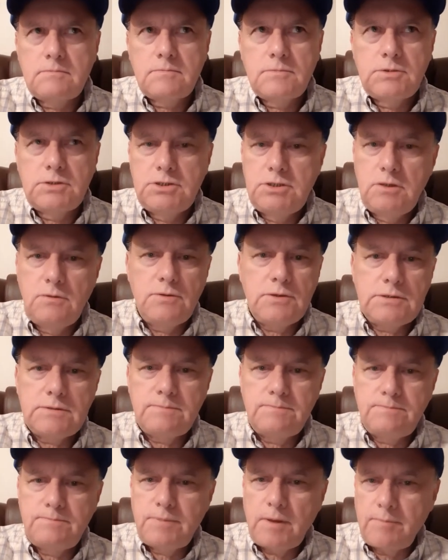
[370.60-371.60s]
She
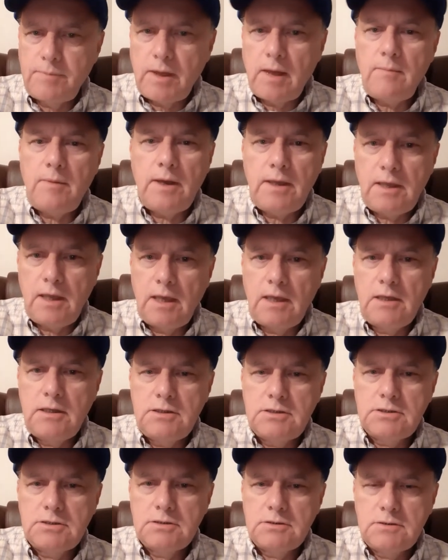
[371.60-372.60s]
was about my
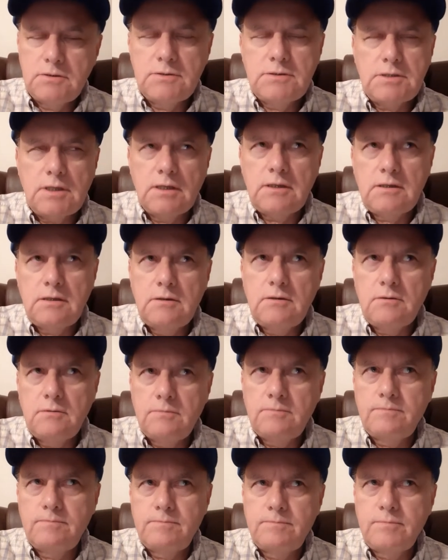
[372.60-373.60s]
age. She was like in
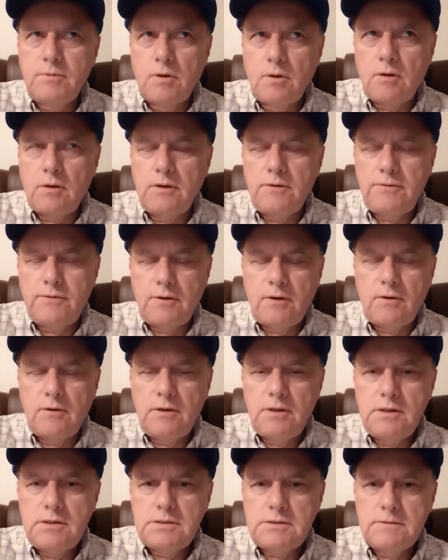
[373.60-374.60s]
her early
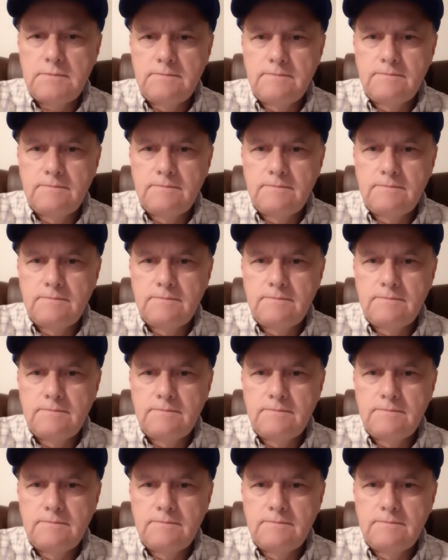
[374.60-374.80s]
30s.